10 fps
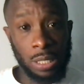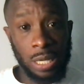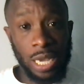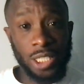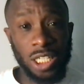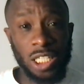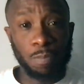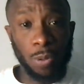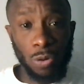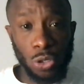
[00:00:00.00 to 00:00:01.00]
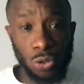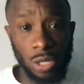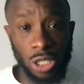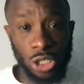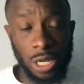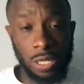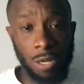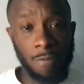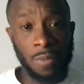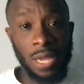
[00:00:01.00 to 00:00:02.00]
It's a spiritual
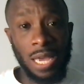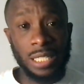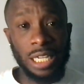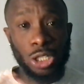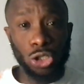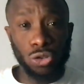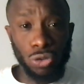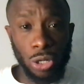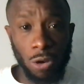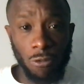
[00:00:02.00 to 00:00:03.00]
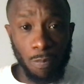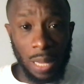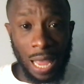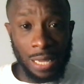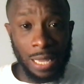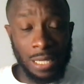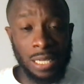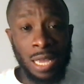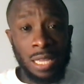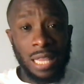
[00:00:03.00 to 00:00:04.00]
agenda. It's a tree of blackness
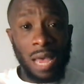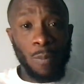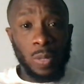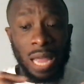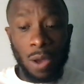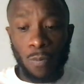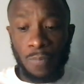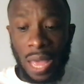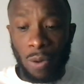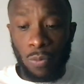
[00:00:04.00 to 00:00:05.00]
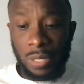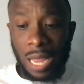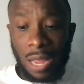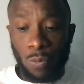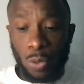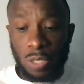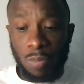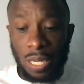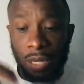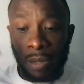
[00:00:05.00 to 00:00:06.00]
that that that that was
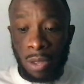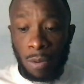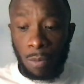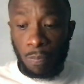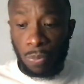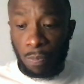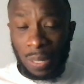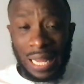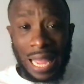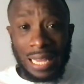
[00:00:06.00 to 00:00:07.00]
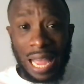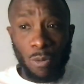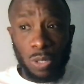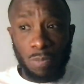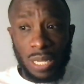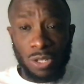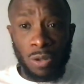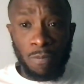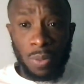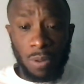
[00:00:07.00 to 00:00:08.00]
being plant that was
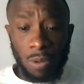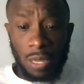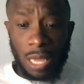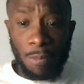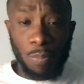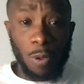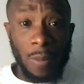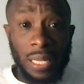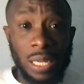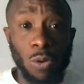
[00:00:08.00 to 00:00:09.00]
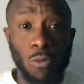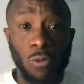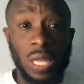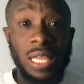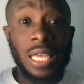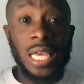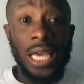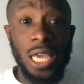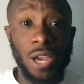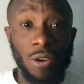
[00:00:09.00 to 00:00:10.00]
being implemented for
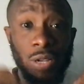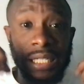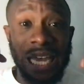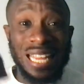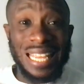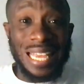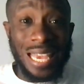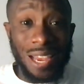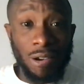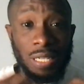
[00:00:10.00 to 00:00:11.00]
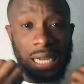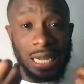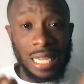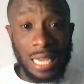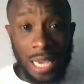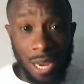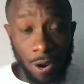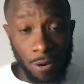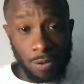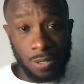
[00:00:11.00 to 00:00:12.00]
years and years and
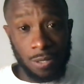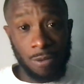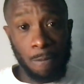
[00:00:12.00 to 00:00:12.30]
years